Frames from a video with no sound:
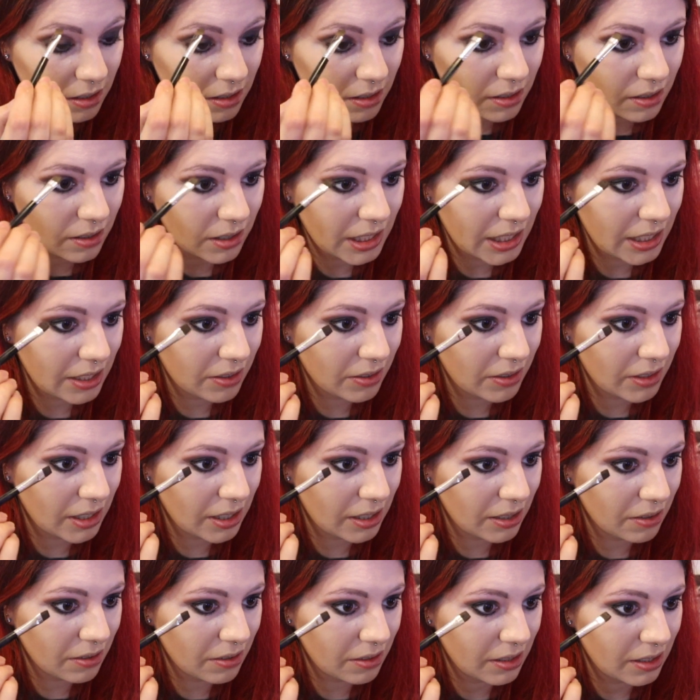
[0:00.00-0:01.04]
Oh, I don't
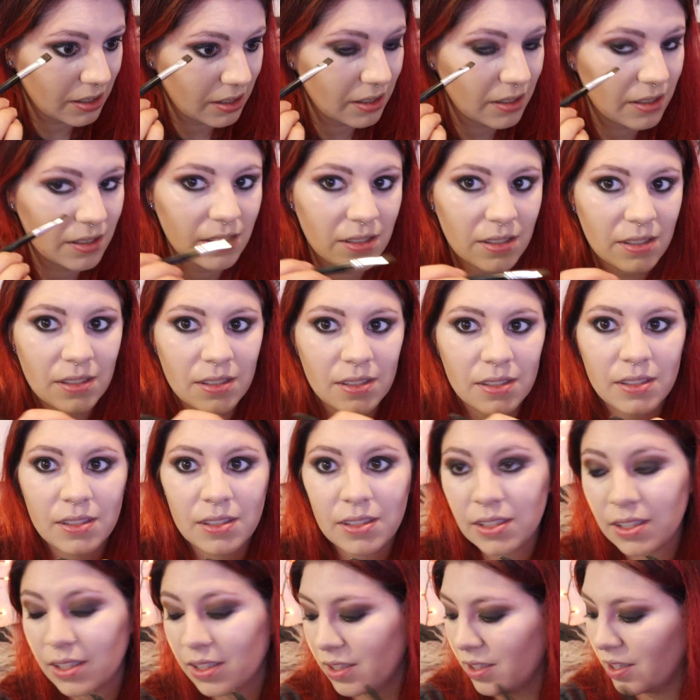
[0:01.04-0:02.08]
know.
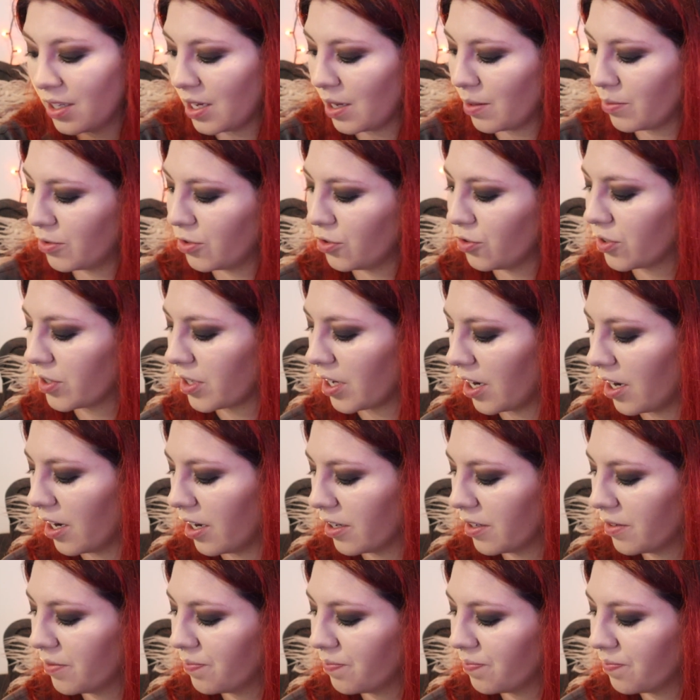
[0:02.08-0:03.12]
I'm too
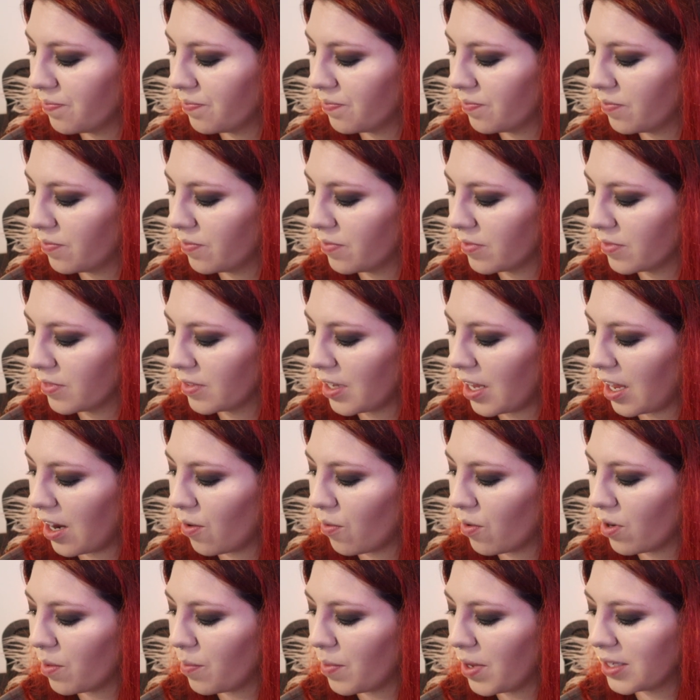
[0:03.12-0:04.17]
scared. I
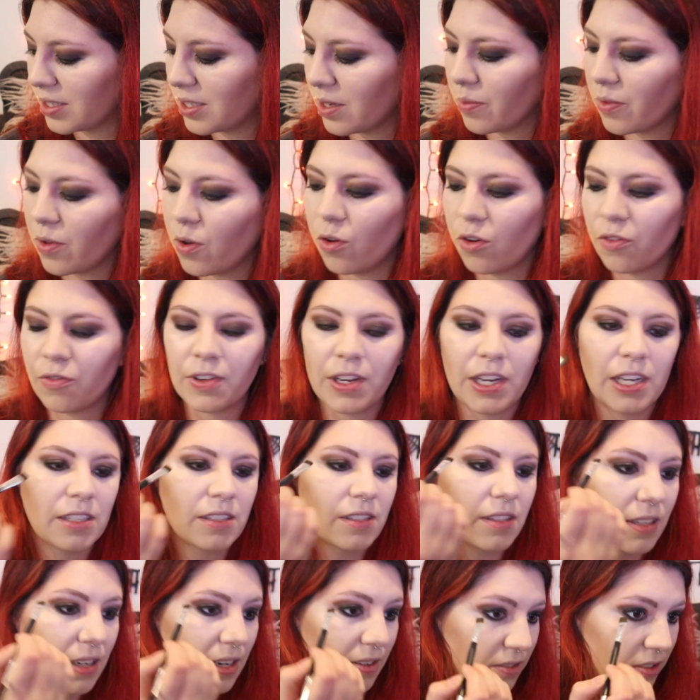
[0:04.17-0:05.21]
don't want to mess up the whole
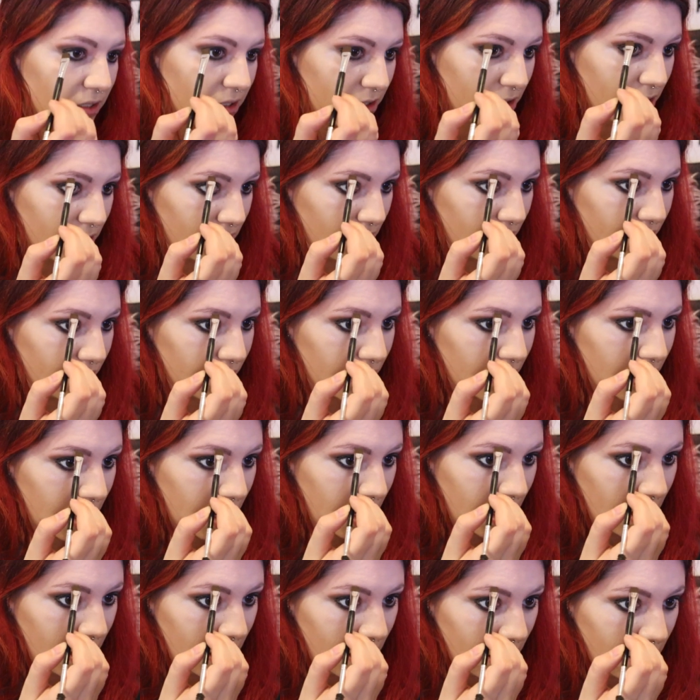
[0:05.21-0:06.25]
face and then have to start over.
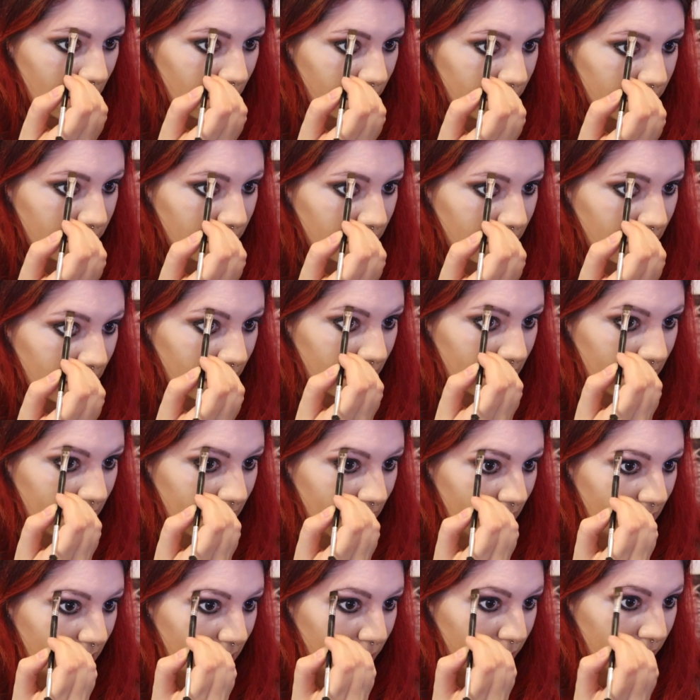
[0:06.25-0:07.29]
And also like
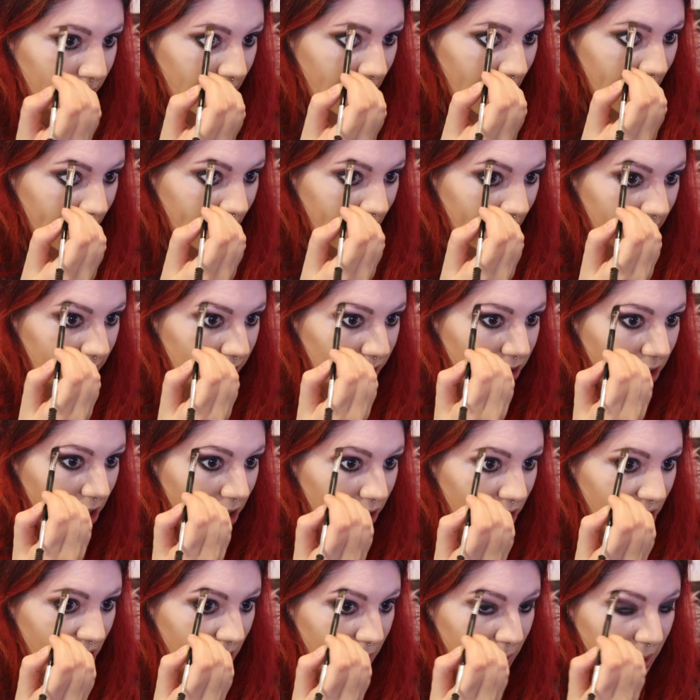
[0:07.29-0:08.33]
getting black eyeshadow
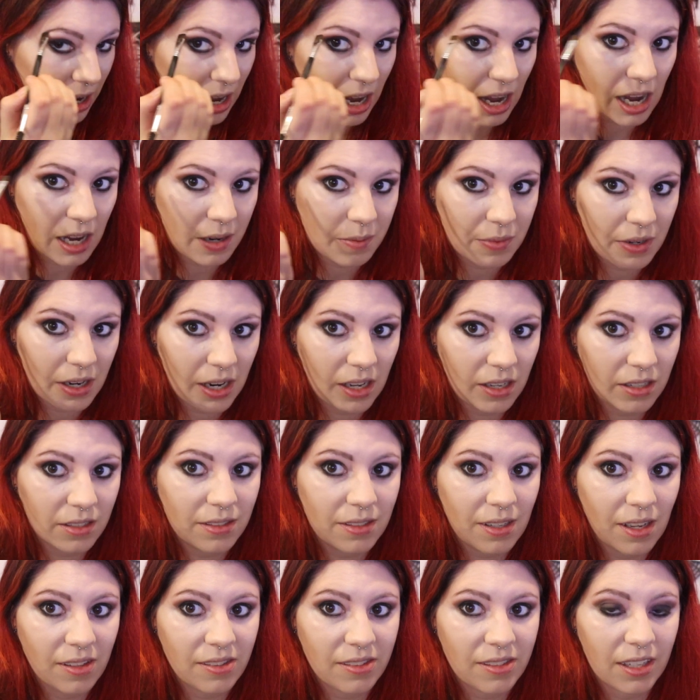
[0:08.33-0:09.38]
out of my eyebrows
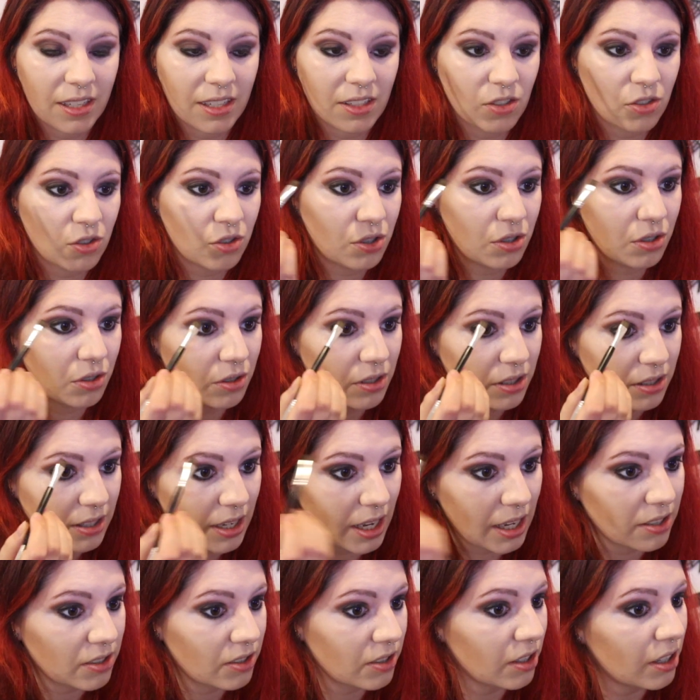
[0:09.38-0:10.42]
sounds like a true
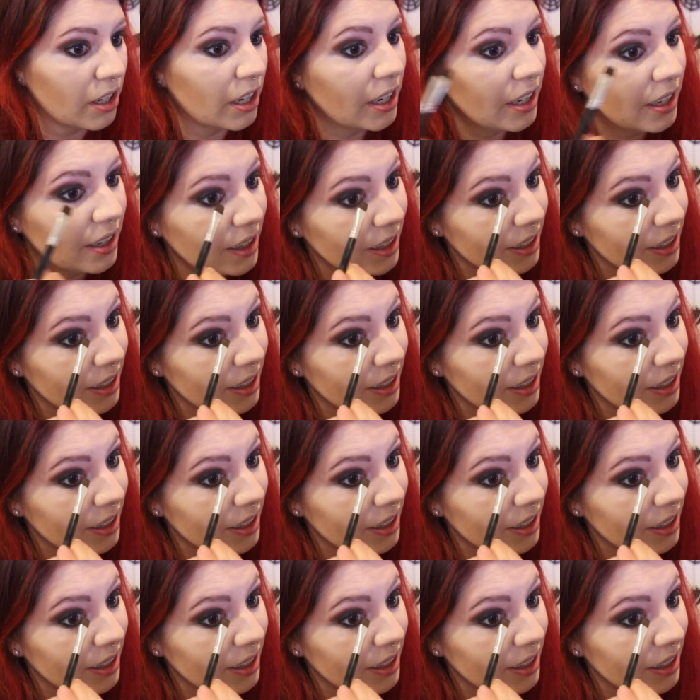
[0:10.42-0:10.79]
disaster.